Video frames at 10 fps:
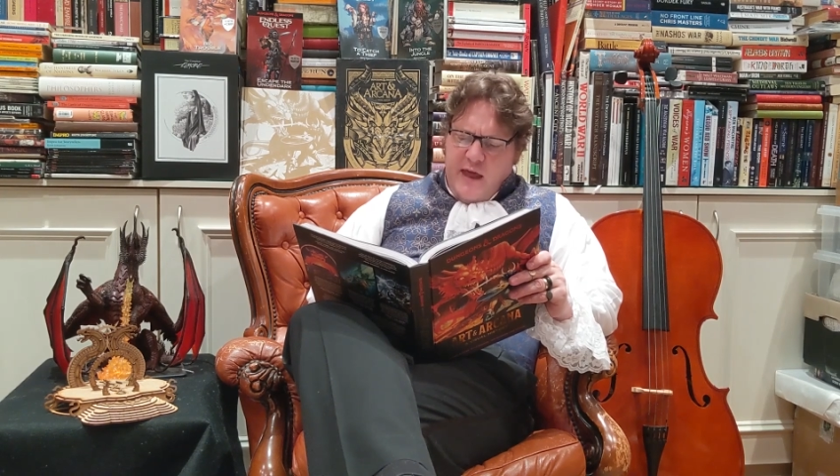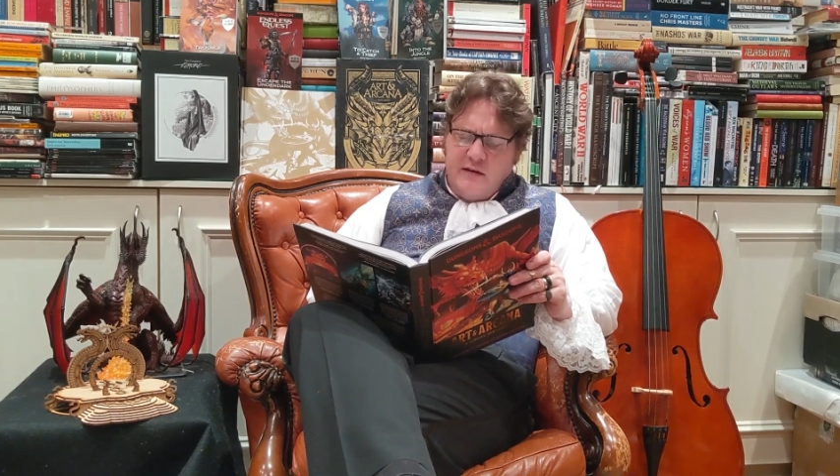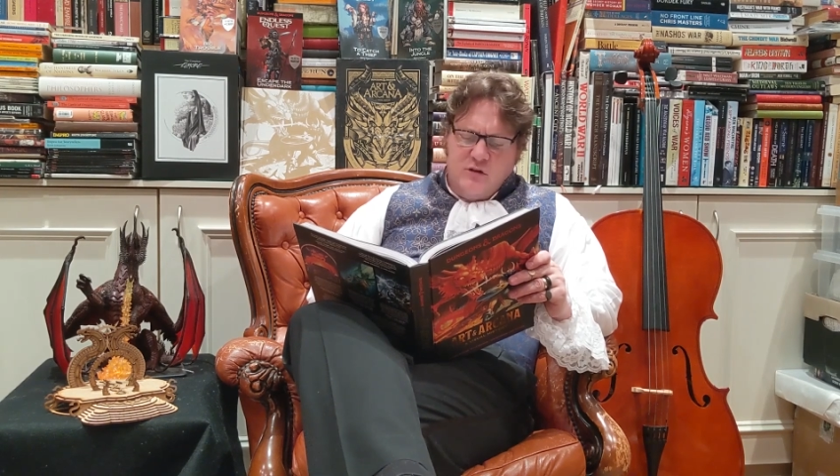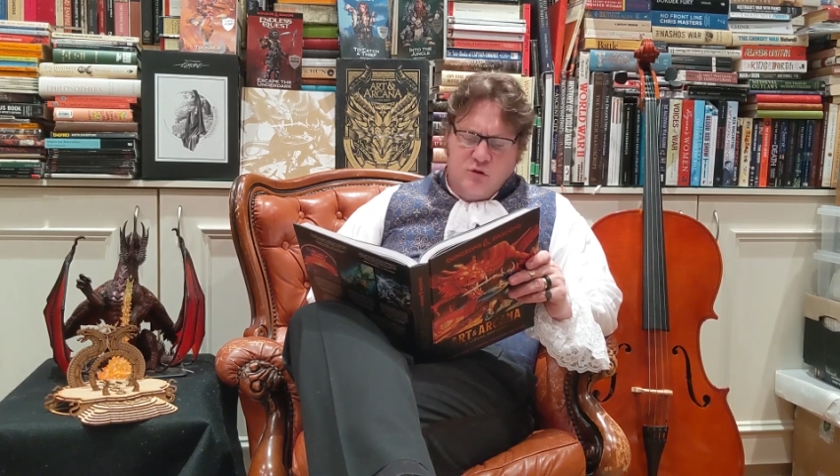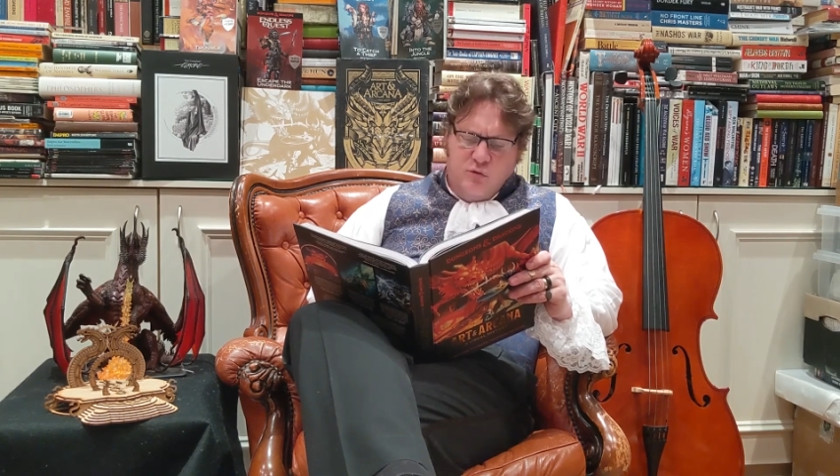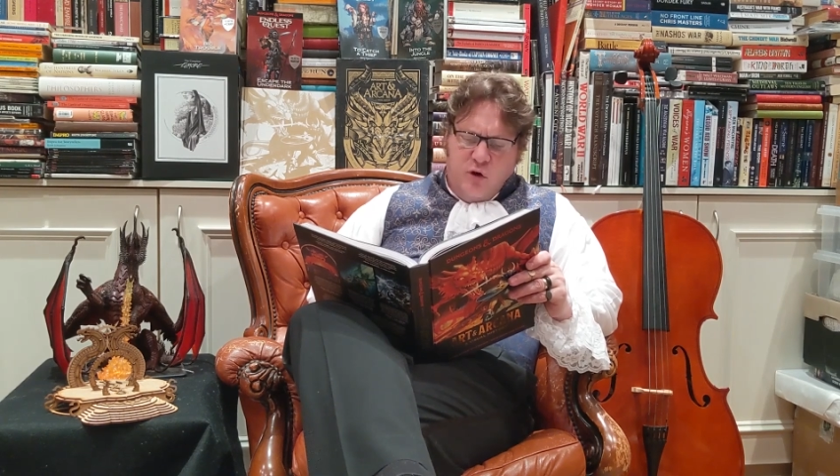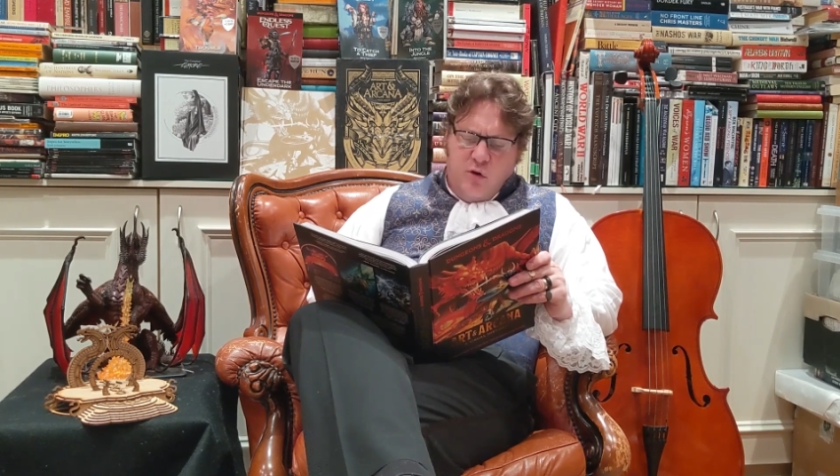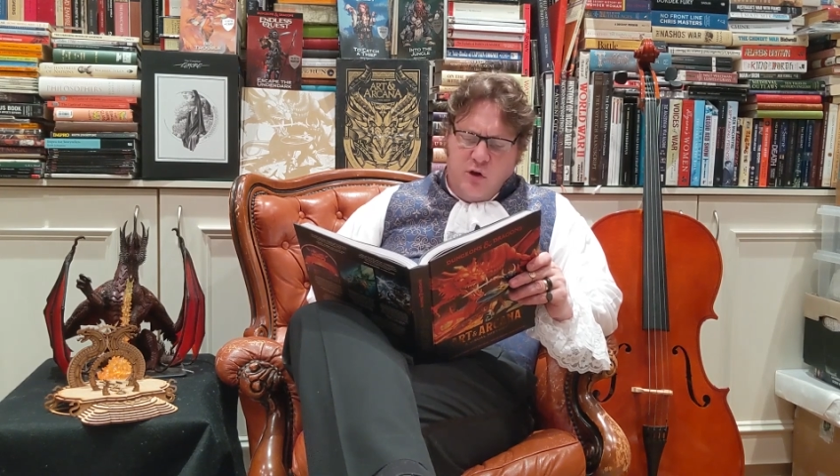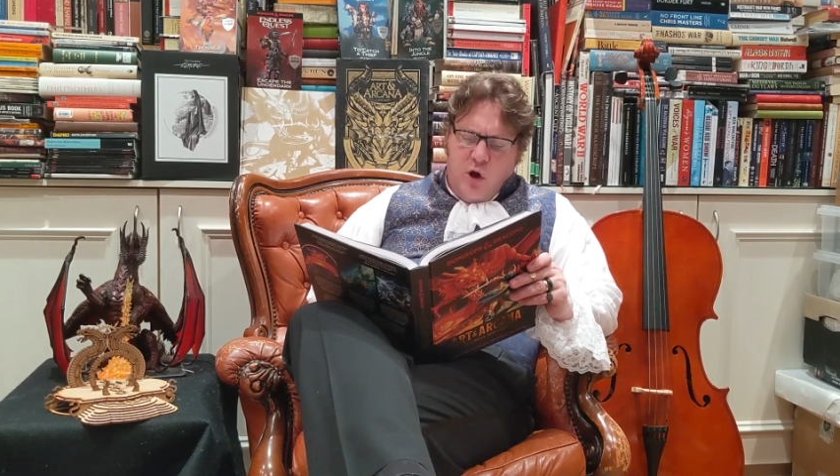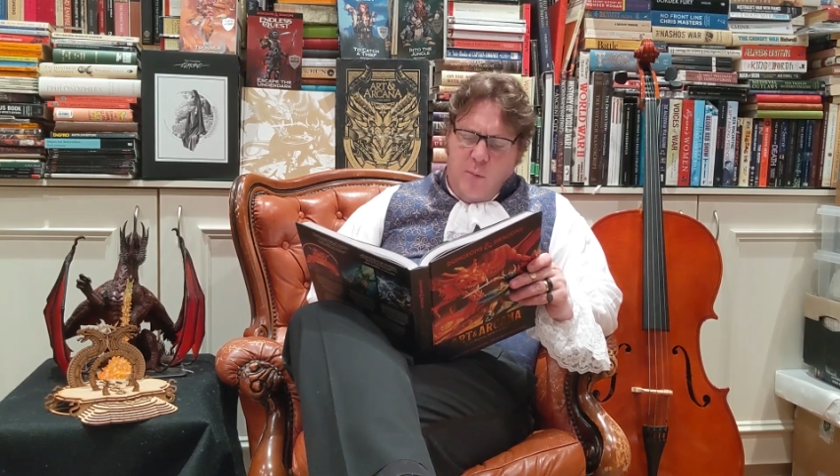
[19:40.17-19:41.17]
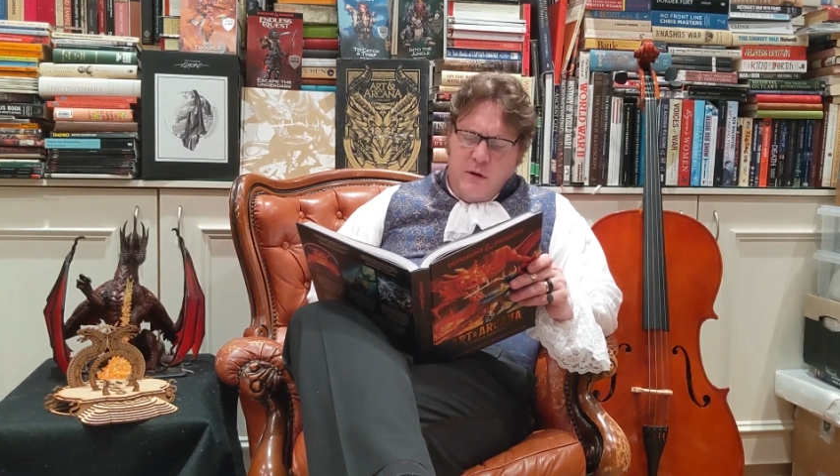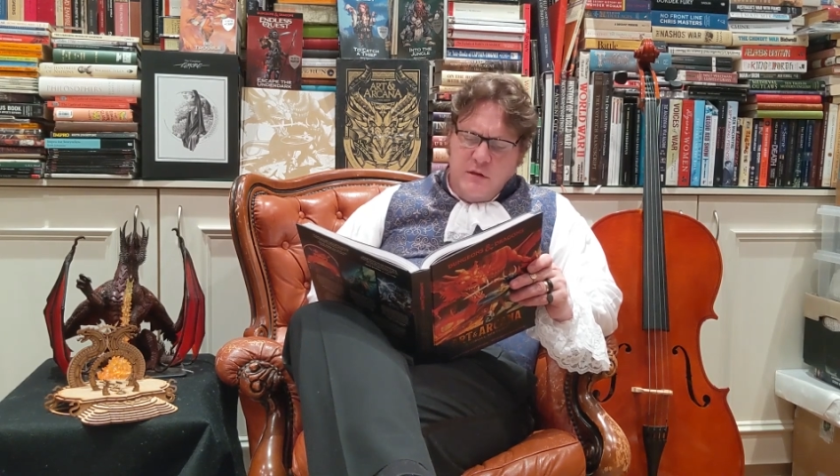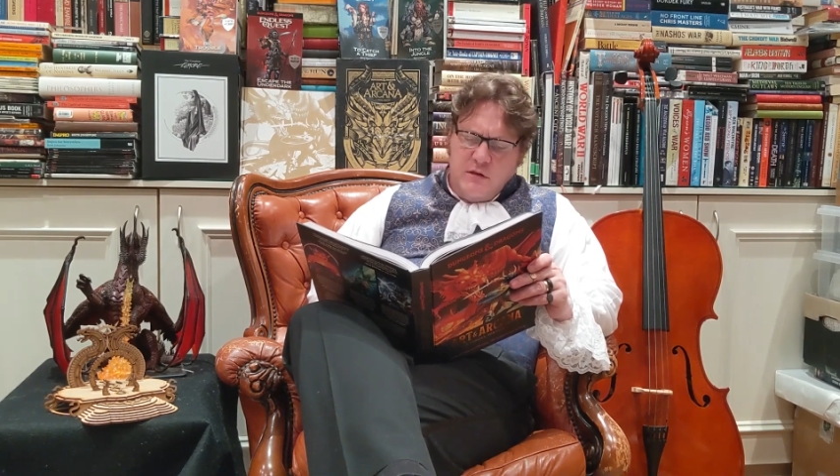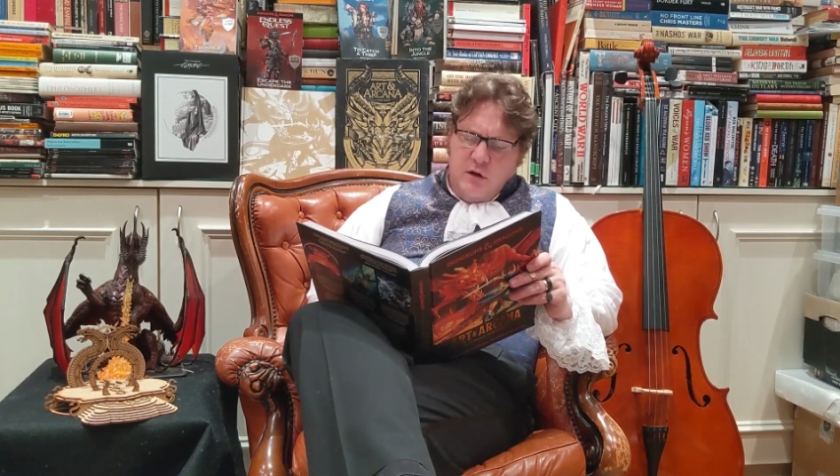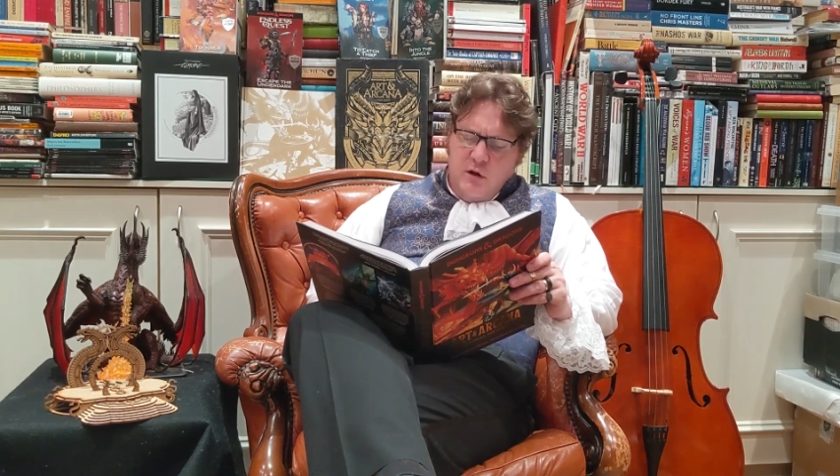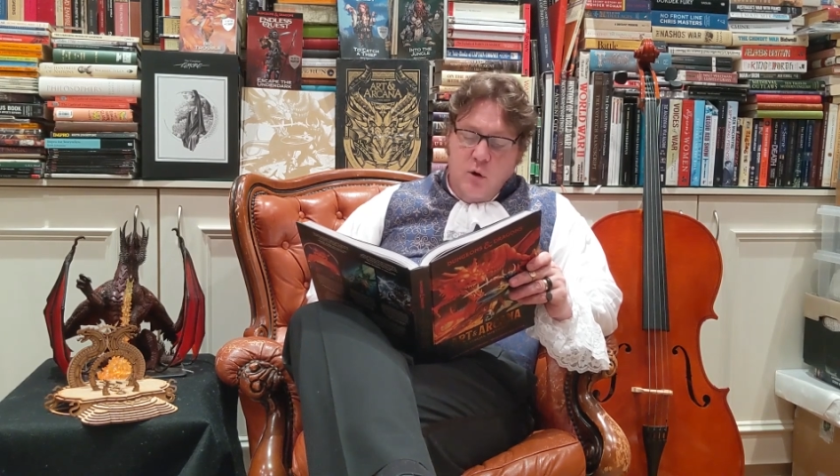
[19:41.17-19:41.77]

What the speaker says: that as you follow the goblins,